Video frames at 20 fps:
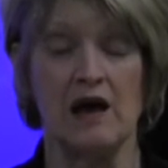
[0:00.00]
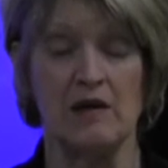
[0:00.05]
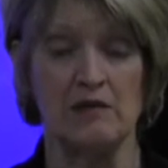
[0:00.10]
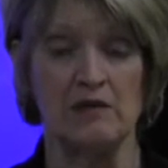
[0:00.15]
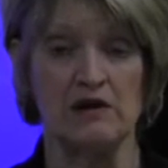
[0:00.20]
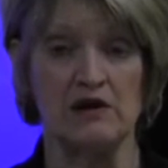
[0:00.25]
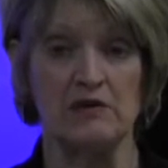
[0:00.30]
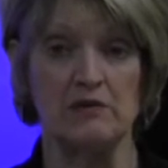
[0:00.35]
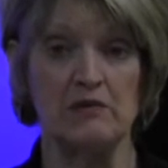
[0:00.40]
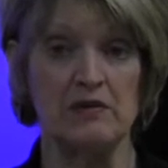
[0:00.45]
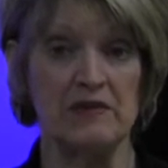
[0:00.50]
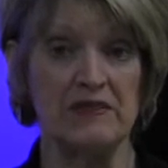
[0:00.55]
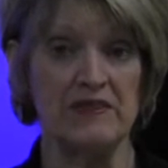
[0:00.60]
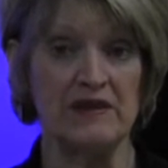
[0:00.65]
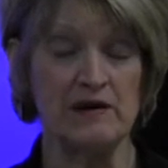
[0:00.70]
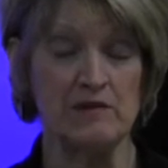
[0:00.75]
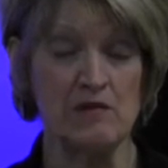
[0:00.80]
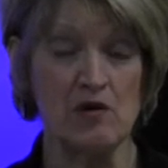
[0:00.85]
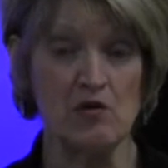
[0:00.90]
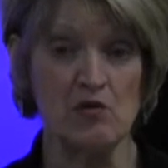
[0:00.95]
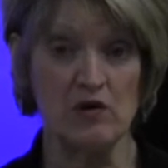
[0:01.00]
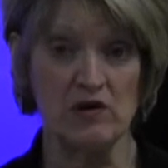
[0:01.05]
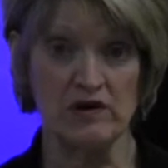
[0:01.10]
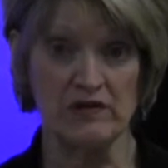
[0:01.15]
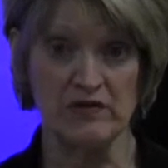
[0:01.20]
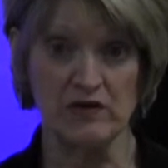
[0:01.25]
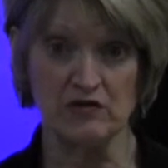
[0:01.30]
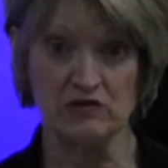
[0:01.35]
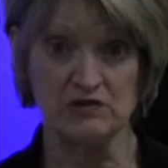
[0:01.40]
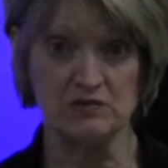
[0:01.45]
I'm going to put them on one
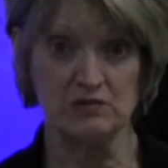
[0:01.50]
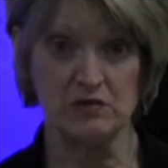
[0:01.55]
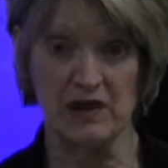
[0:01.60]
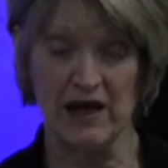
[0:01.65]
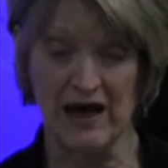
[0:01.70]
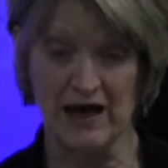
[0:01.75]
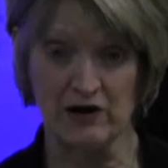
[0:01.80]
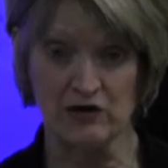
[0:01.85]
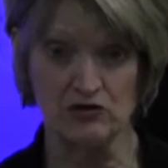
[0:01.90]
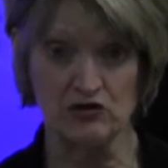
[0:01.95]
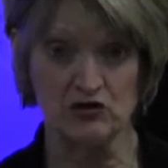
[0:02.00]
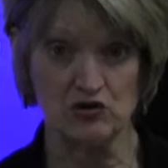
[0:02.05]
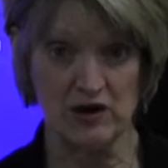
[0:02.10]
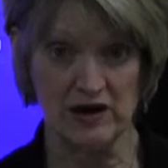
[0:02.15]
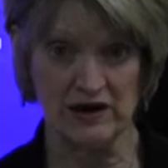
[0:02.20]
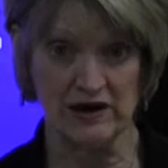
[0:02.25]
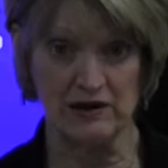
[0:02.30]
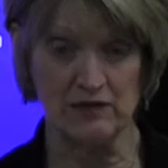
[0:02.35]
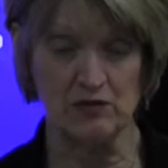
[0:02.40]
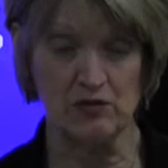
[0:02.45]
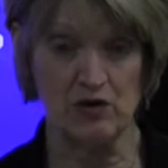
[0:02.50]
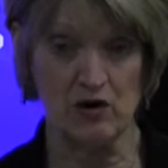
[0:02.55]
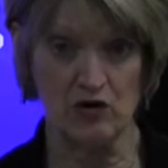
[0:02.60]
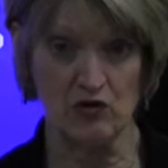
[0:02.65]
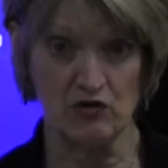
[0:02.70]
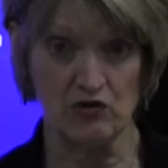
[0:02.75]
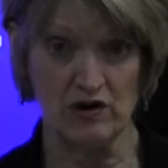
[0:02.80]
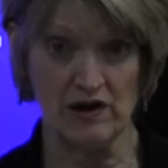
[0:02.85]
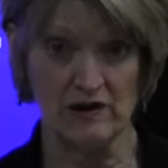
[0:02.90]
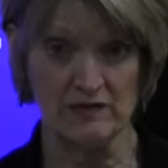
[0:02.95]
of those bladder training
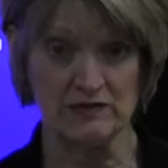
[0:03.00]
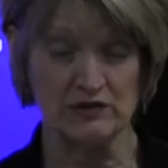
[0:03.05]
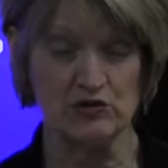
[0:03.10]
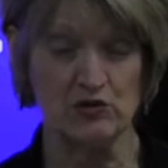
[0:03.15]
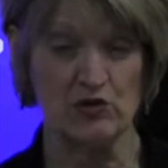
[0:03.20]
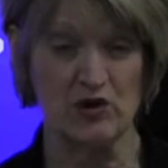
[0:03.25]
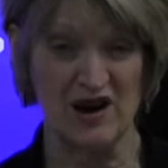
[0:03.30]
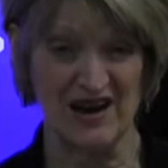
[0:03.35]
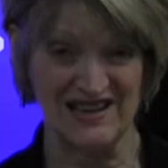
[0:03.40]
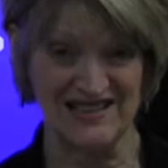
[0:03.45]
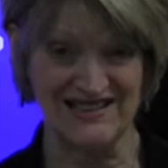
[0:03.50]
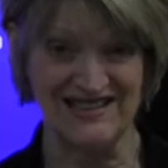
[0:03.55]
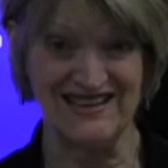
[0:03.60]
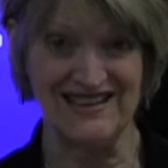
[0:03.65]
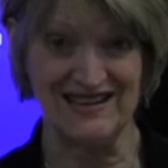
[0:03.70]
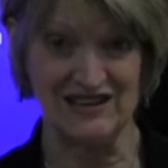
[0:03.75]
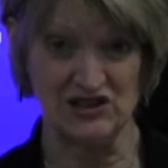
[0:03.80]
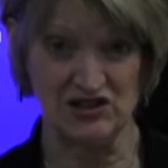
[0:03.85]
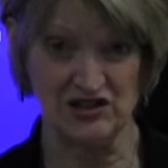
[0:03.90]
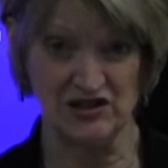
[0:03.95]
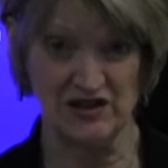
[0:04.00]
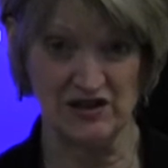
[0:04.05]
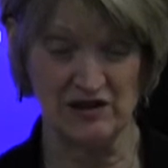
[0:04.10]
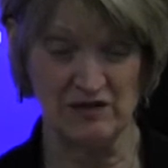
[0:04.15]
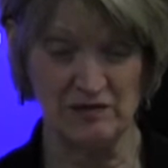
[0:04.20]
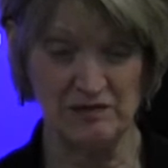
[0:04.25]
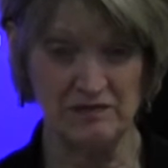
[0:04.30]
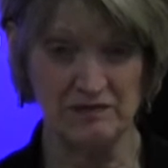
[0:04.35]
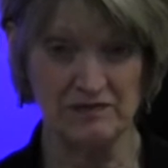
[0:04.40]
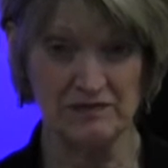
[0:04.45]
programs where I teach
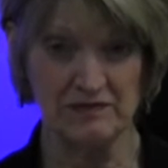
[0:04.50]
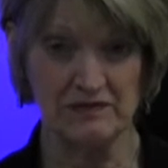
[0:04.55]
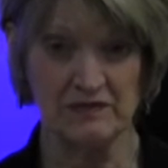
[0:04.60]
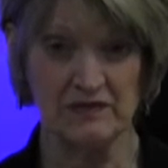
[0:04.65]
them,